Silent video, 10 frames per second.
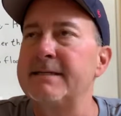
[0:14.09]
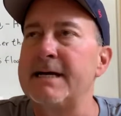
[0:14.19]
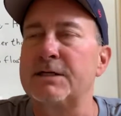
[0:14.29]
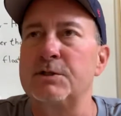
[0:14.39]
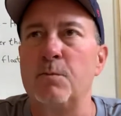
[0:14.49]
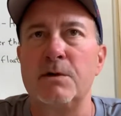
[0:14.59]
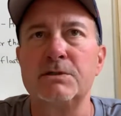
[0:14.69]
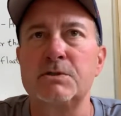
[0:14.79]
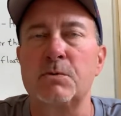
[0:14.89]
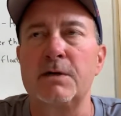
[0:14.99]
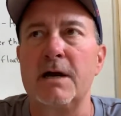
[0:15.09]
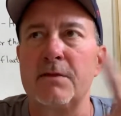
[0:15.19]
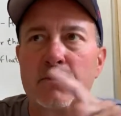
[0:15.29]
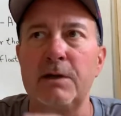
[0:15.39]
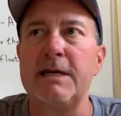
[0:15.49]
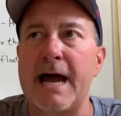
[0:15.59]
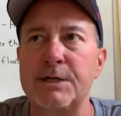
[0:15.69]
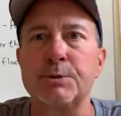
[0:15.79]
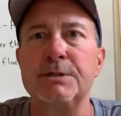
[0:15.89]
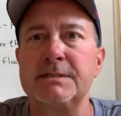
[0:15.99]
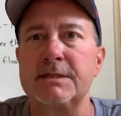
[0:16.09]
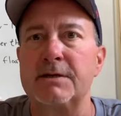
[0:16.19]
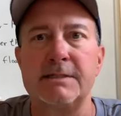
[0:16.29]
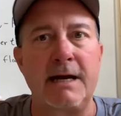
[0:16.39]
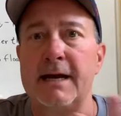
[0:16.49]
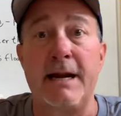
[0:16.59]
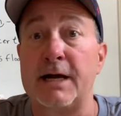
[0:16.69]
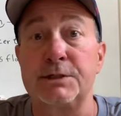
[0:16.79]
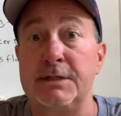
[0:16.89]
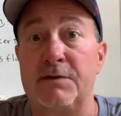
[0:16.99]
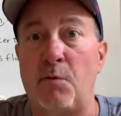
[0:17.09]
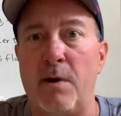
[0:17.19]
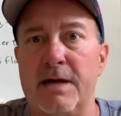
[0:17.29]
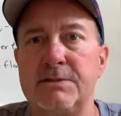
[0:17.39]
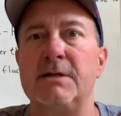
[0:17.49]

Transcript: is actually one story out of the Read Naturally series that I had actually never read.